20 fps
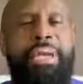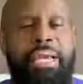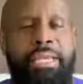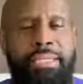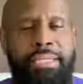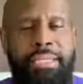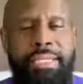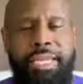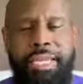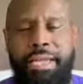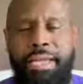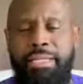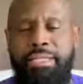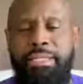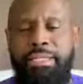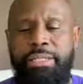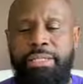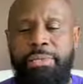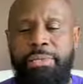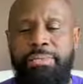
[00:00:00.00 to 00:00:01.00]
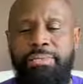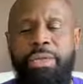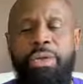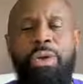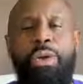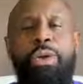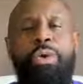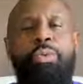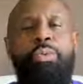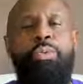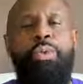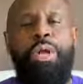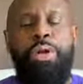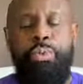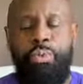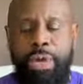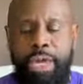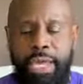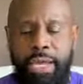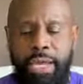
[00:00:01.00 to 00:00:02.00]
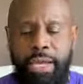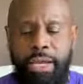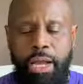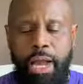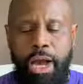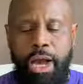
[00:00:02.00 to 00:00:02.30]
means this. When we,